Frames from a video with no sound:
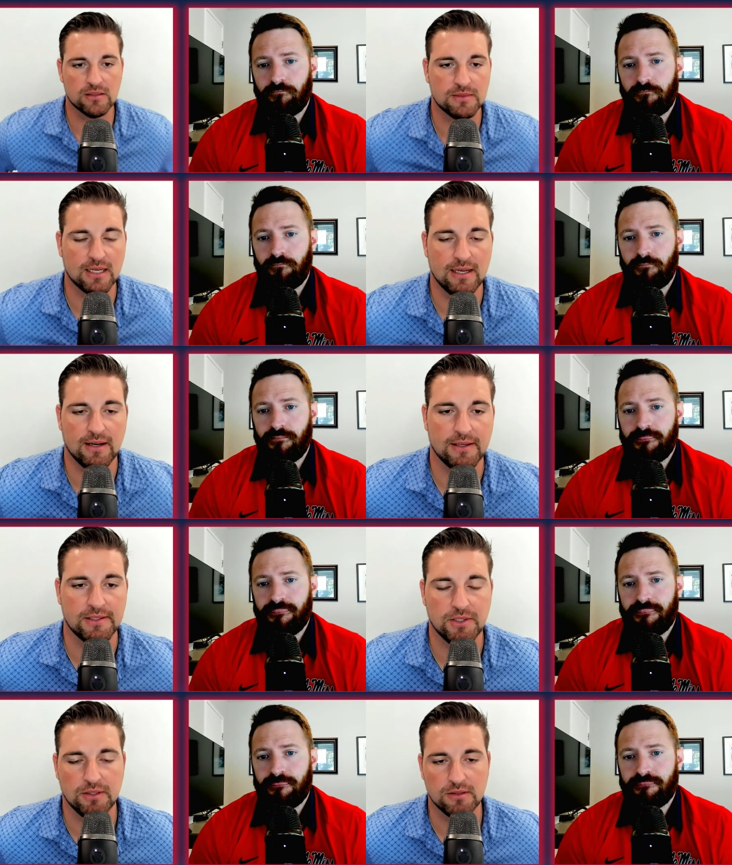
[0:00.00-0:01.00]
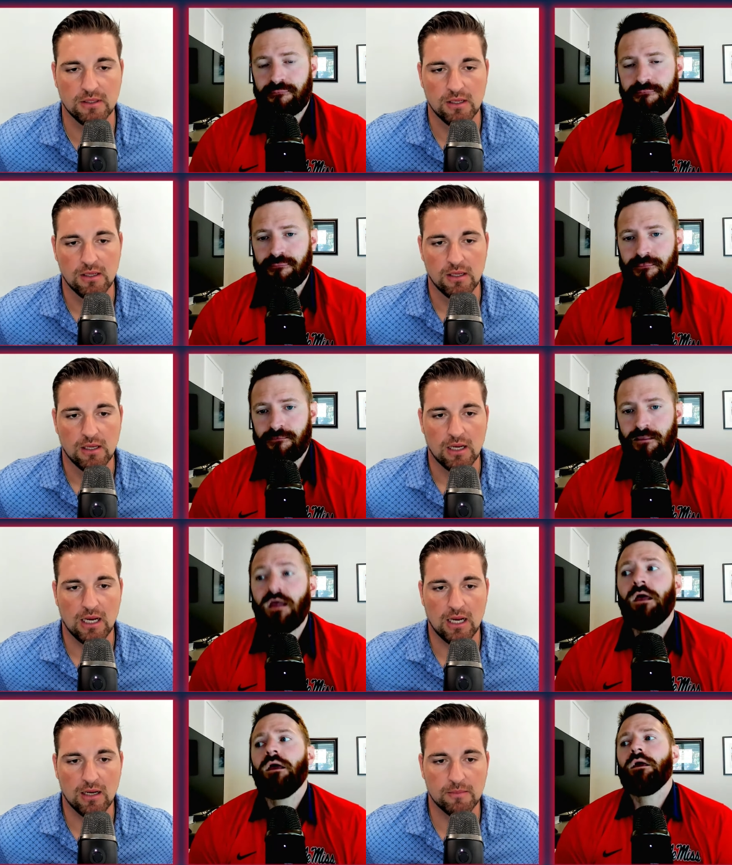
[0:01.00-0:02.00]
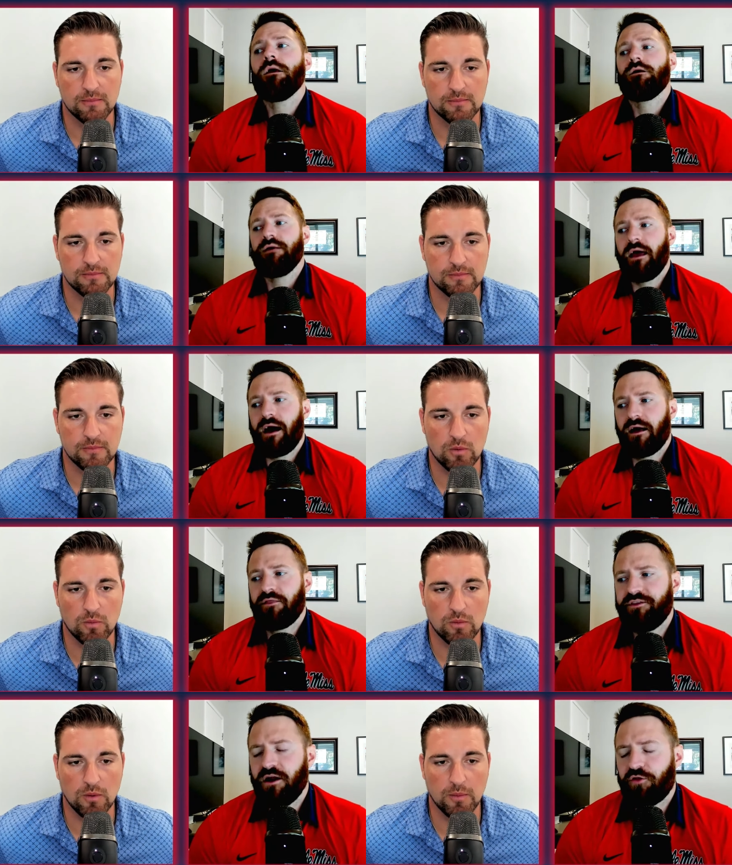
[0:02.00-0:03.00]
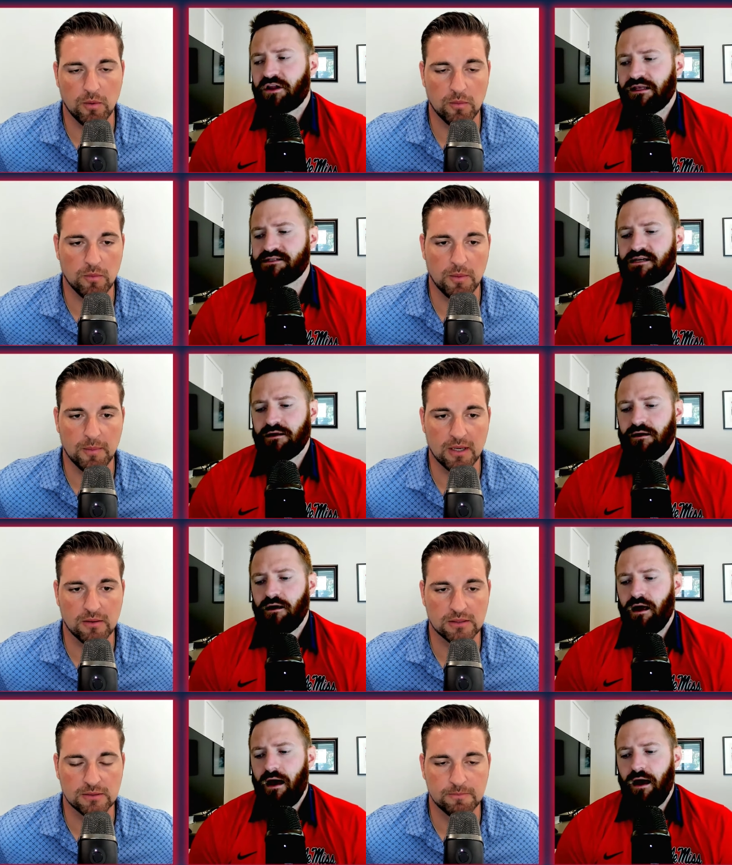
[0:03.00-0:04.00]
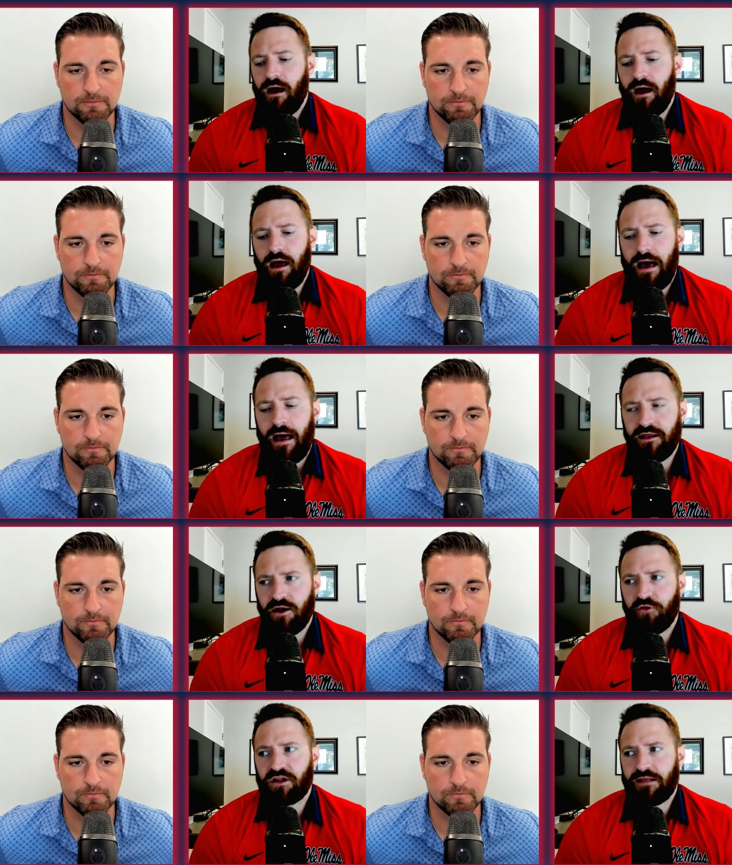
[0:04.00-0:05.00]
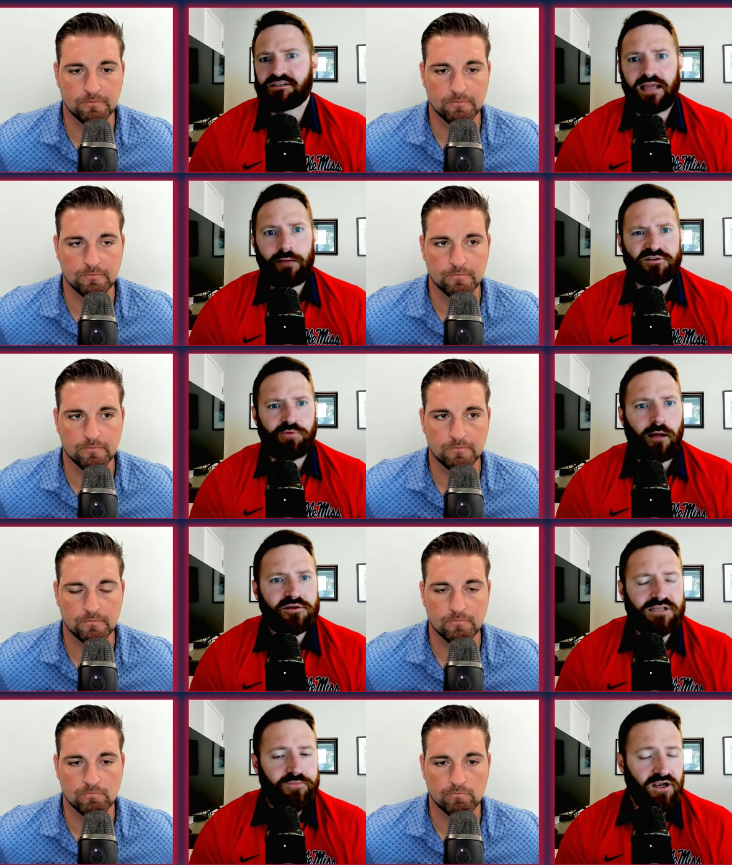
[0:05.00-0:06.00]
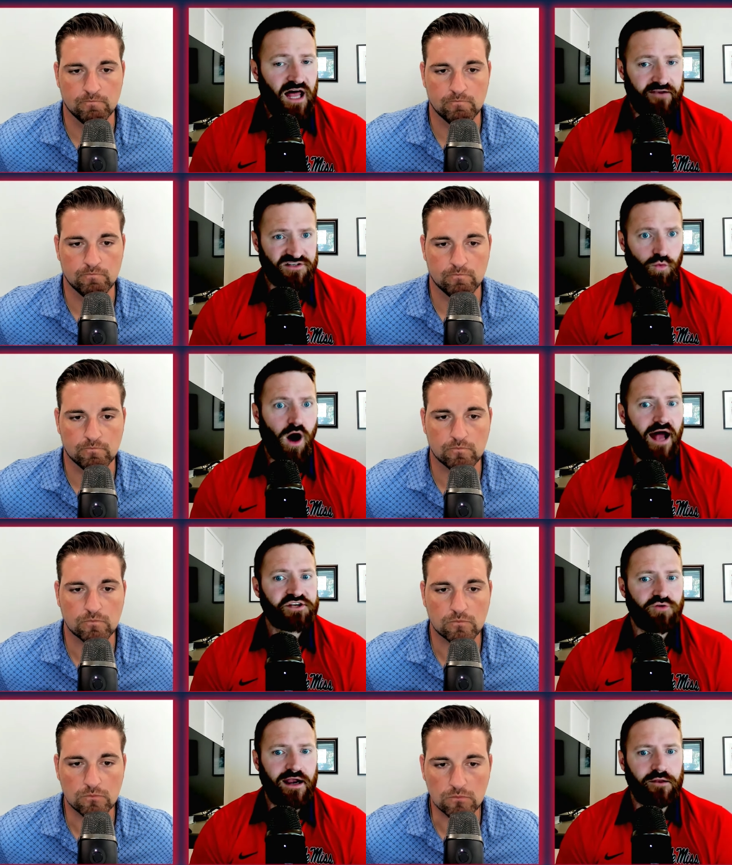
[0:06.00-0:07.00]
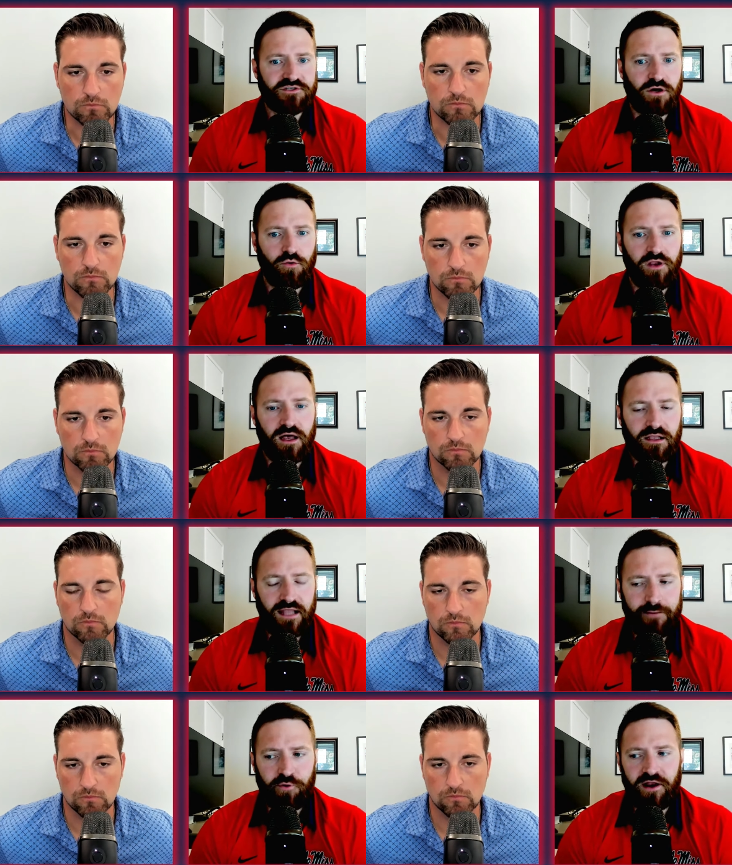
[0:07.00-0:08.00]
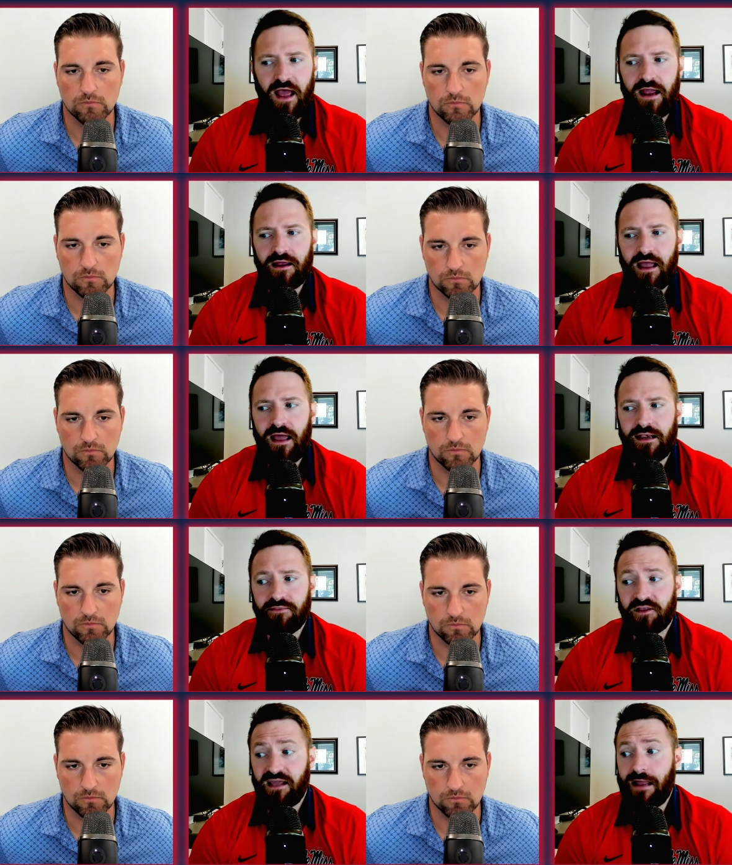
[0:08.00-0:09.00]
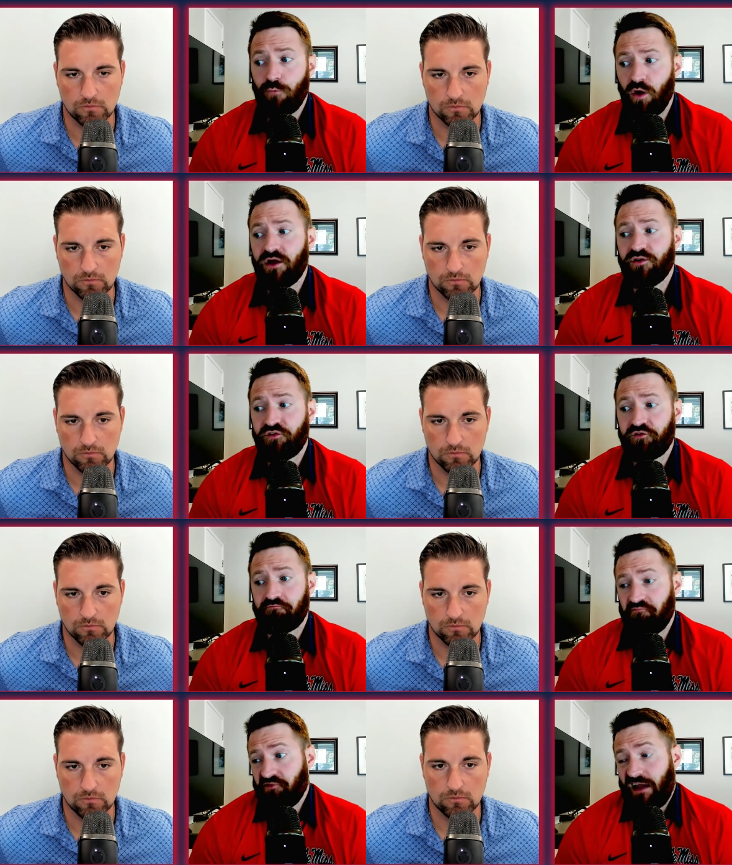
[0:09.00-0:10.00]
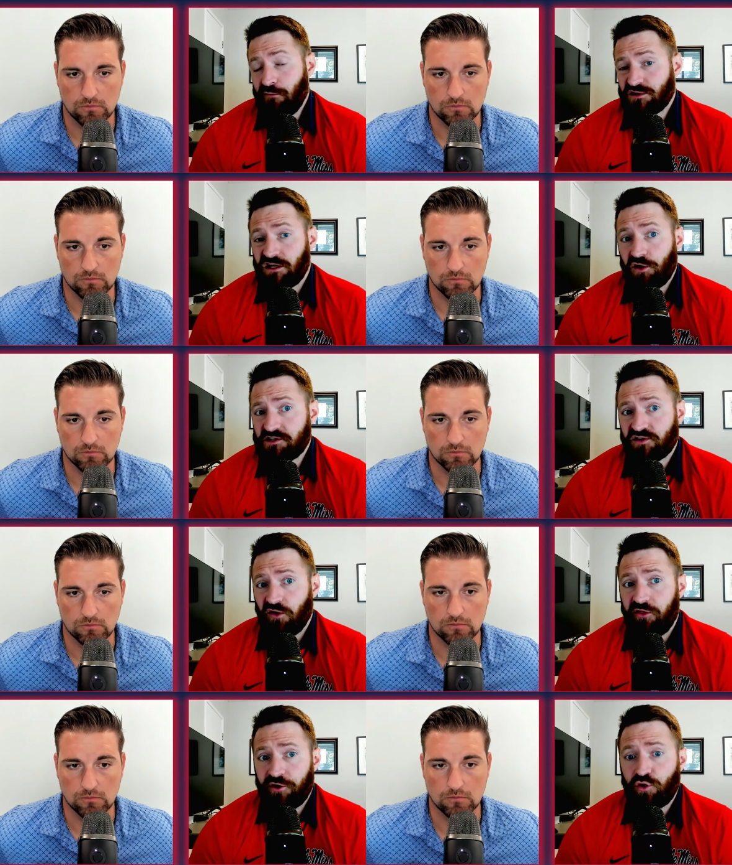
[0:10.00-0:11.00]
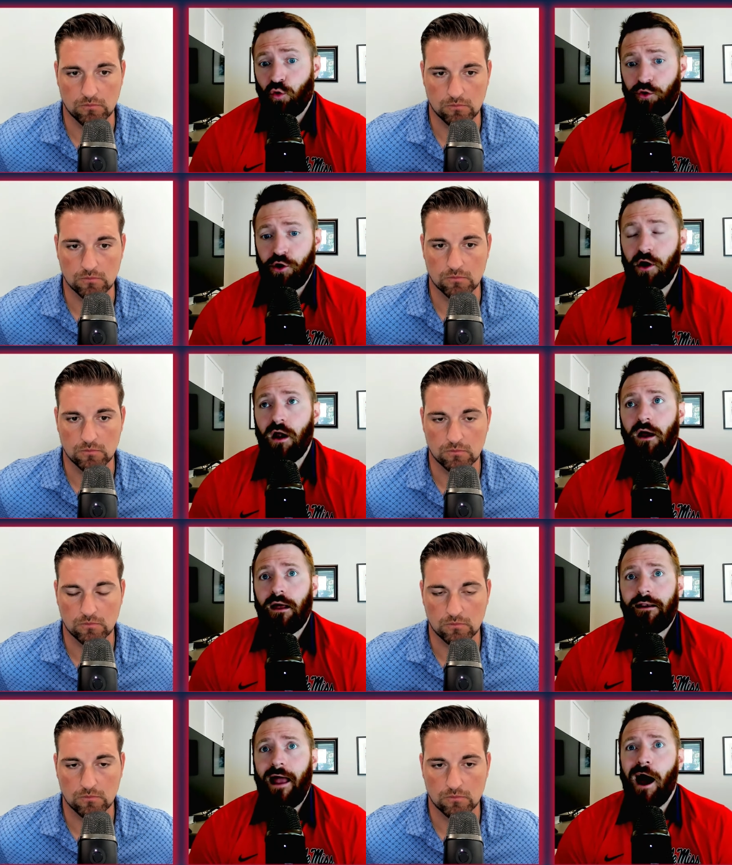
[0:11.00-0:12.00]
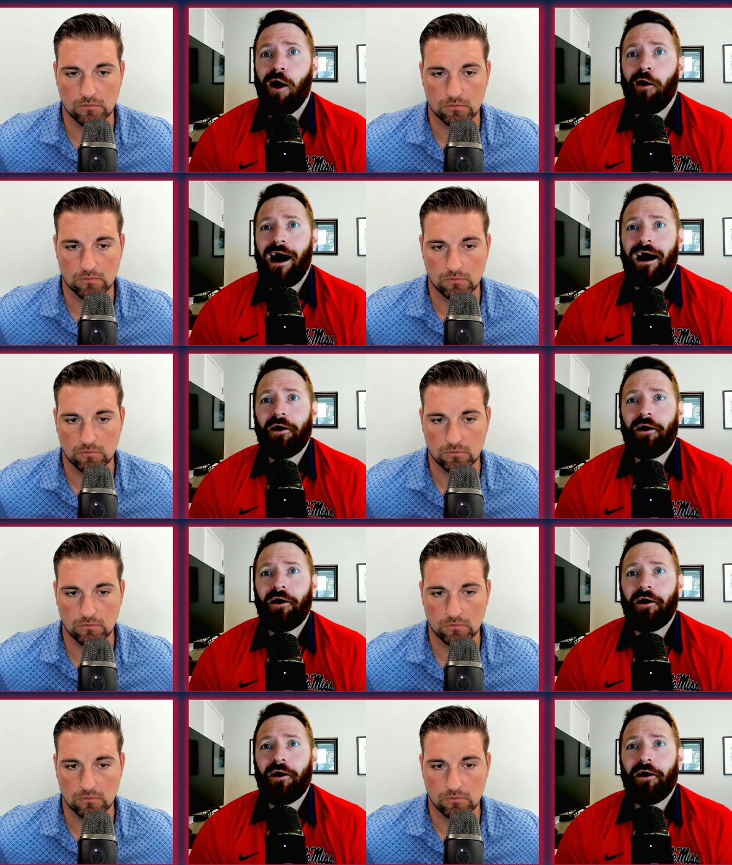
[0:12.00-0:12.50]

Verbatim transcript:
Speaker 1: some secondary issues. Um, yeah, you know the Clemson. My question. Uh, you know the Clemson game was probably something a lot of us watched, right? It was on uh, Labor Day, and the game was the game was close until the third quarter. Now.